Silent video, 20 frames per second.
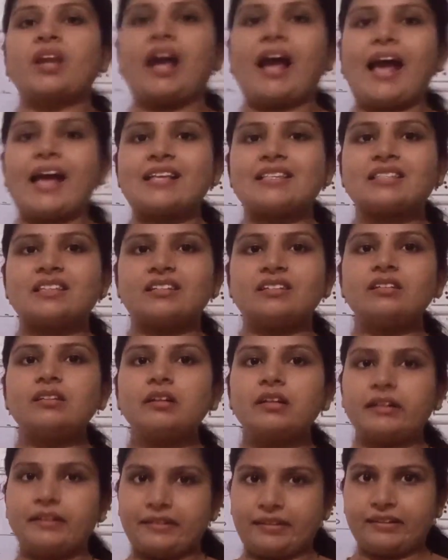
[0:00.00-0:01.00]
as the
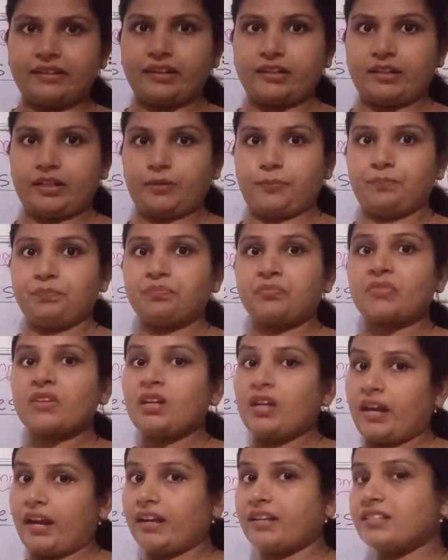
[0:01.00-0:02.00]
data type.
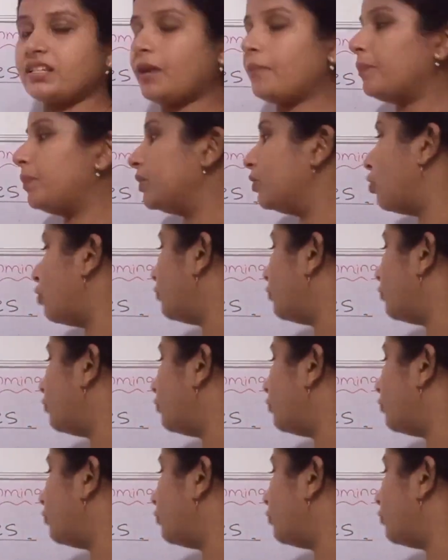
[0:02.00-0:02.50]
Example